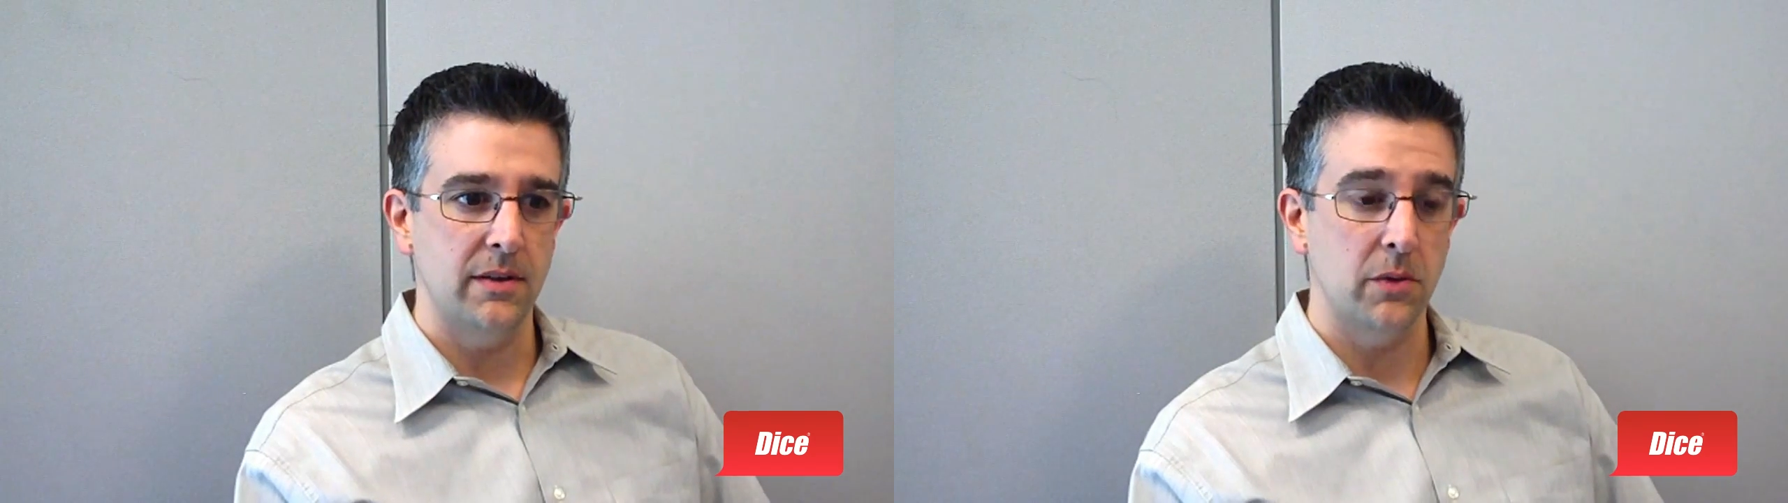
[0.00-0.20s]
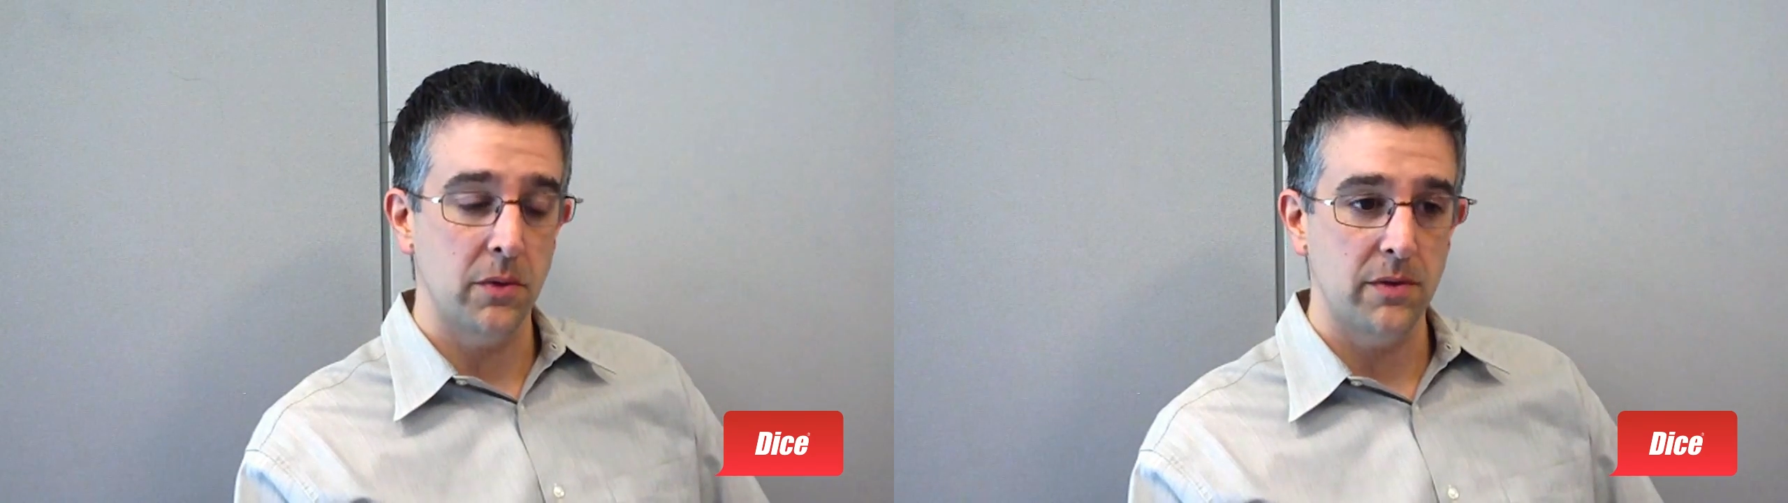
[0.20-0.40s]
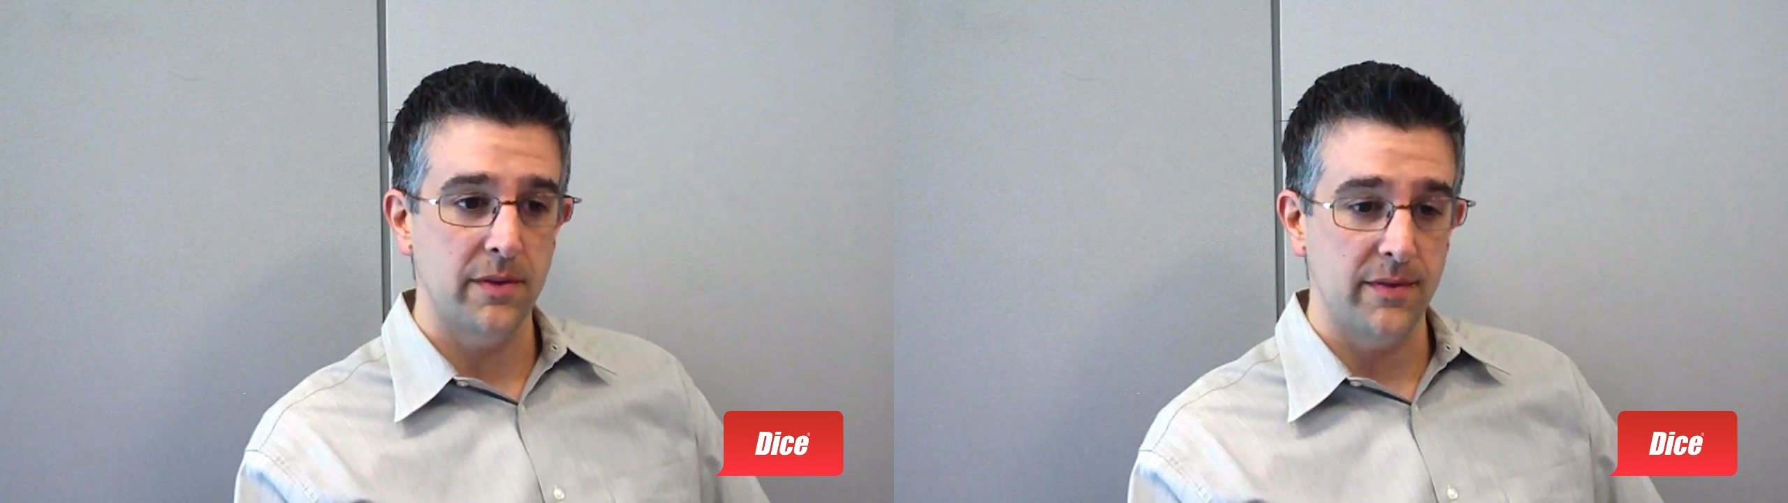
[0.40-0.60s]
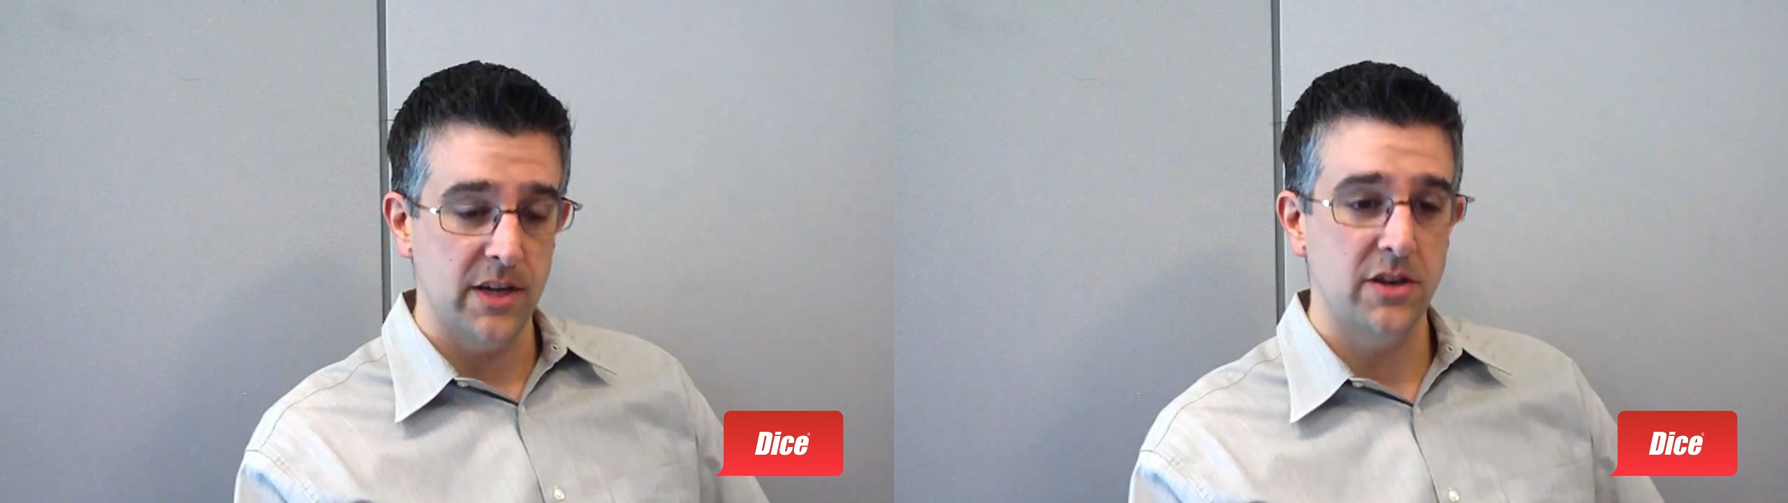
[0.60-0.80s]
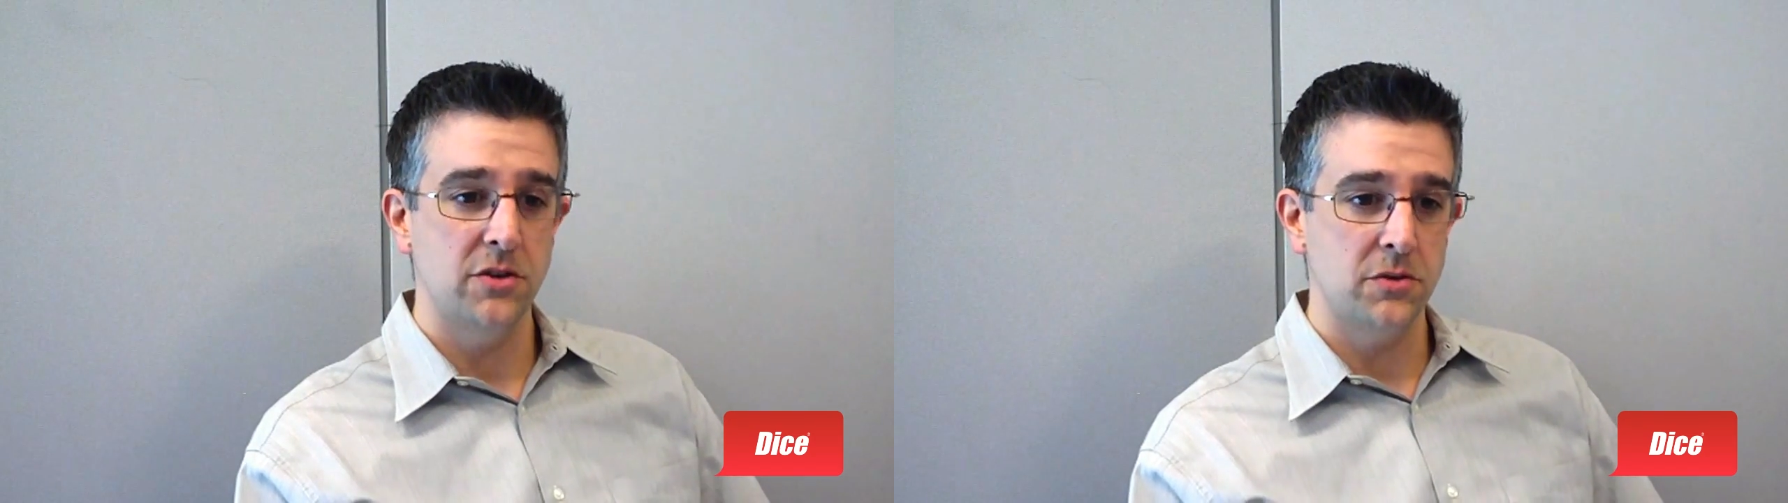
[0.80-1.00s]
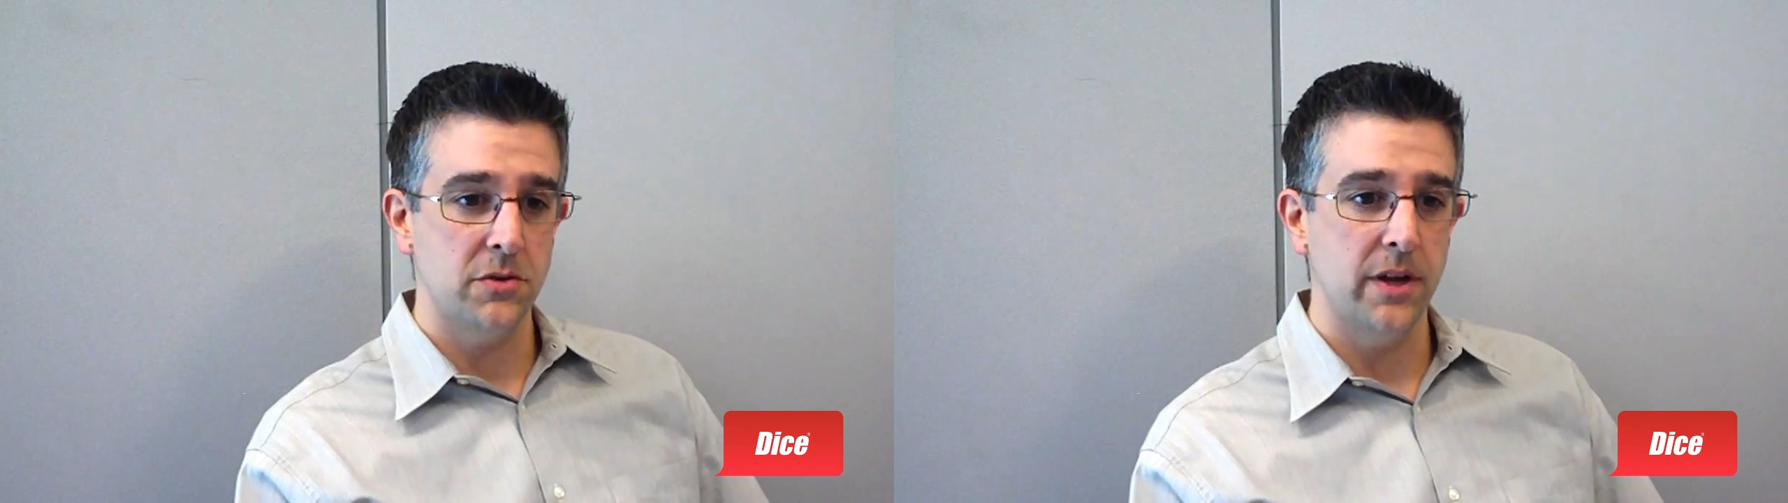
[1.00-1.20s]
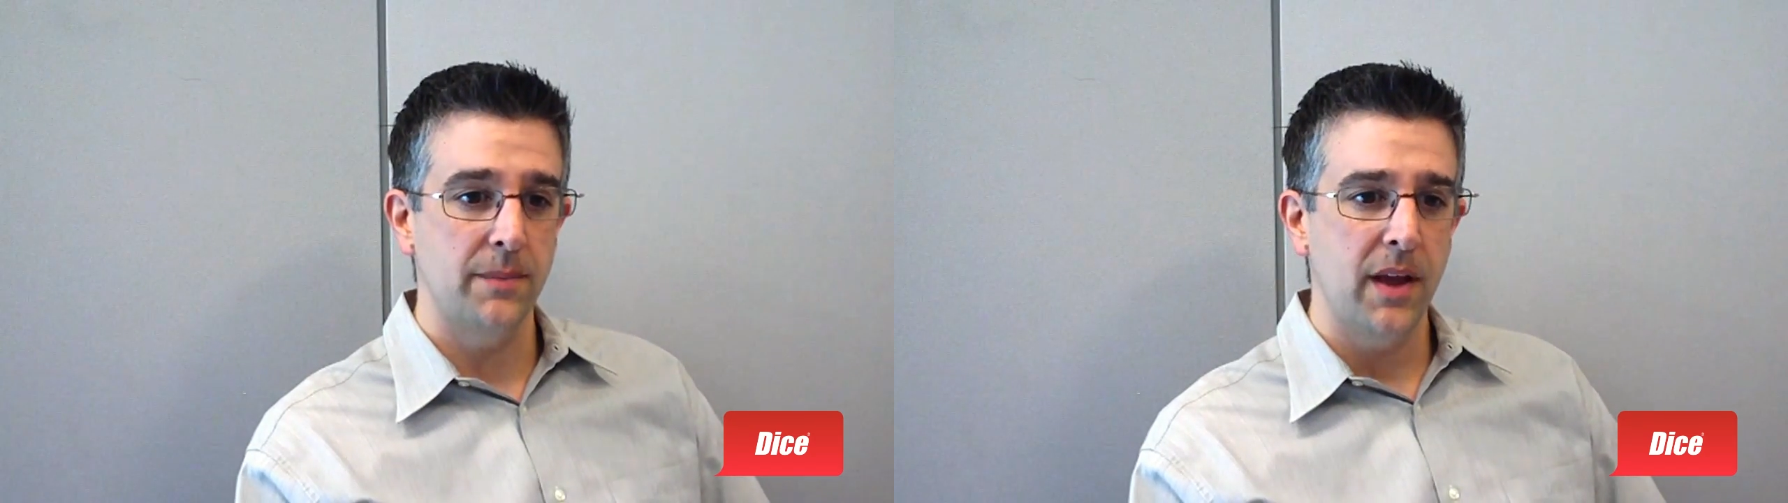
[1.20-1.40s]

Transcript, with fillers: the growth of the industry.